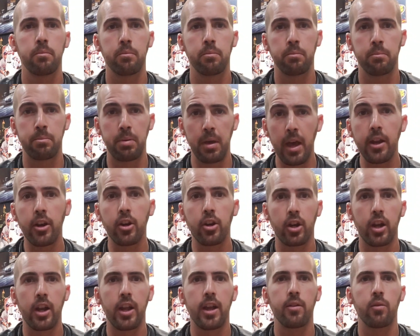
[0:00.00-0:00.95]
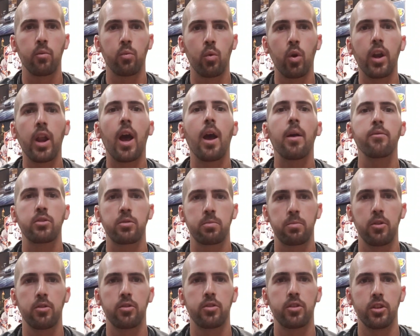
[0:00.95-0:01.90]
better at what I'm
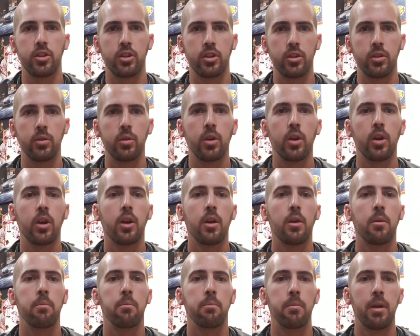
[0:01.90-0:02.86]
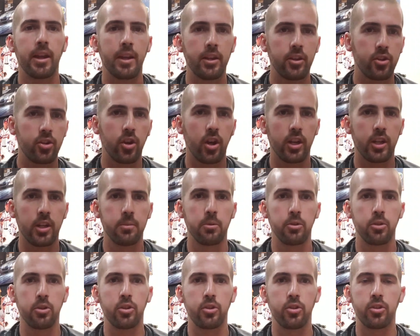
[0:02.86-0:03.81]
supposed to do. Making sure I come
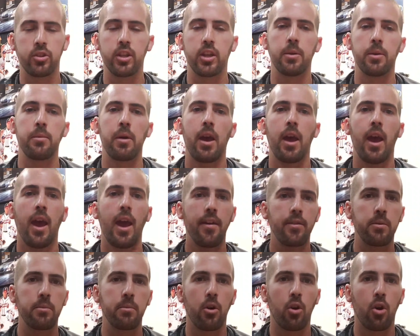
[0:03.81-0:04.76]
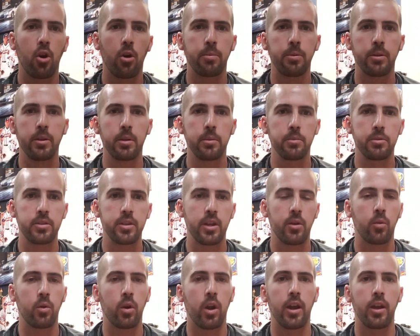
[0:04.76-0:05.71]
on 2-step, having my RPM
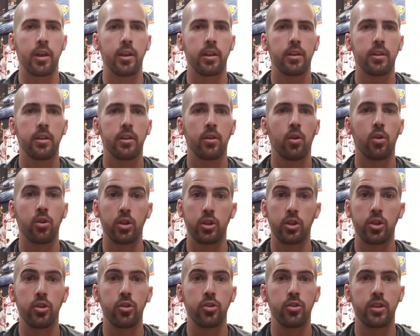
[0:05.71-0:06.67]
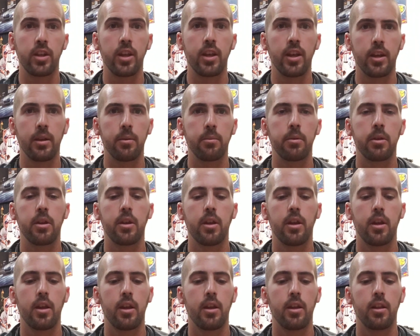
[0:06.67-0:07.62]
set right on the 2-step,
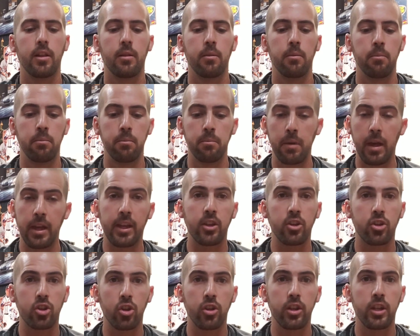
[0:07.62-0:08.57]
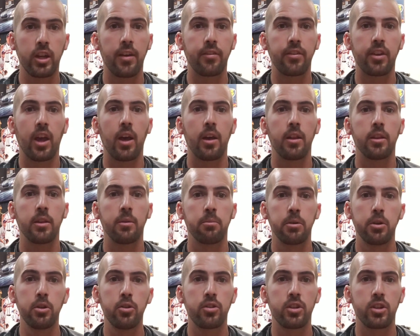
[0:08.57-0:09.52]
making sure that I've got the
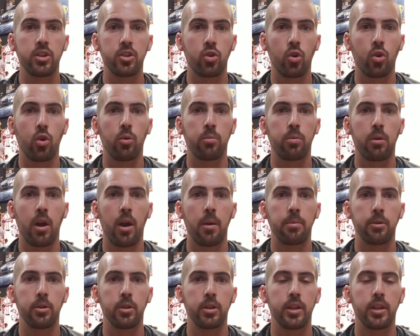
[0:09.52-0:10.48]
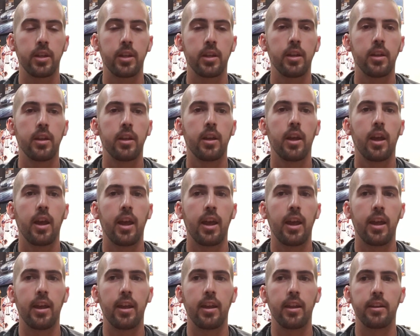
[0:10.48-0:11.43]
boost controlled properly,
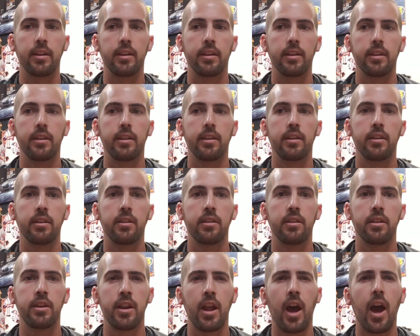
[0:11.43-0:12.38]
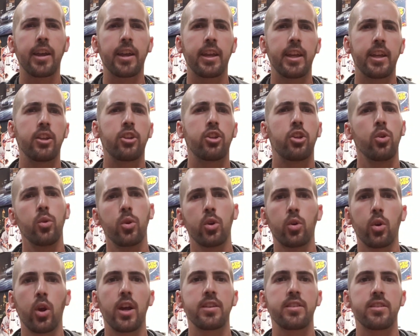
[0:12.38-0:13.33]
and not getting too
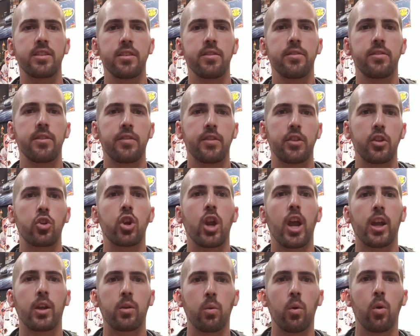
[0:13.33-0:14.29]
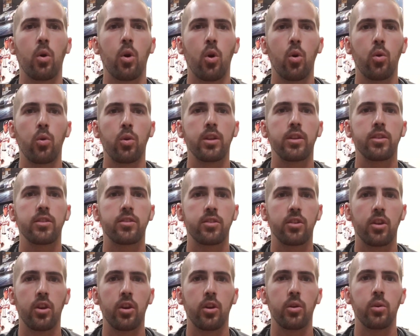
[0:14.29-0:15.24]
aggressive if the track won't hold it.
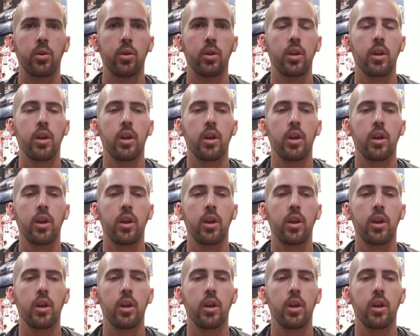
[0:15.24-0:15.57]
So